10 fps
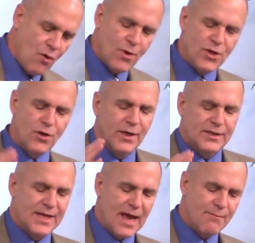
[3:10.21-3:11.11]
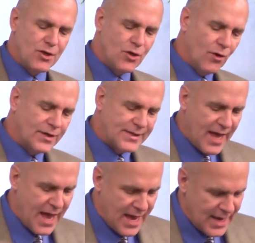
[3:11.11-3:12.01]
When you examine your
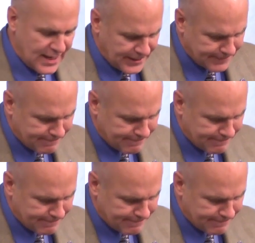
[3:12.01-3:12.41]
day,